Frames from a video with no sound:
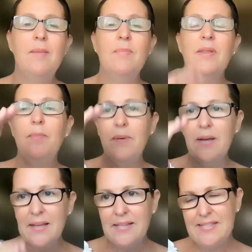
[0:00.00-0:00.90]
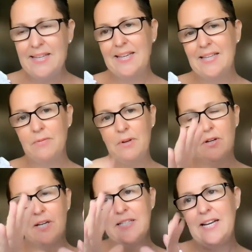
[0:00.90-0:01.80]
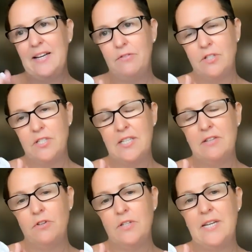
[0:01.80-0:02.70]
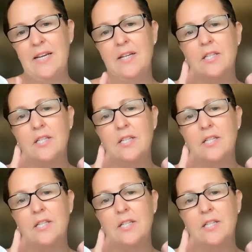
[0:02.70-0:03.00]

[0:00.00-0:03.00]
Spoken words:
But the biggest thing is we look at daily routine.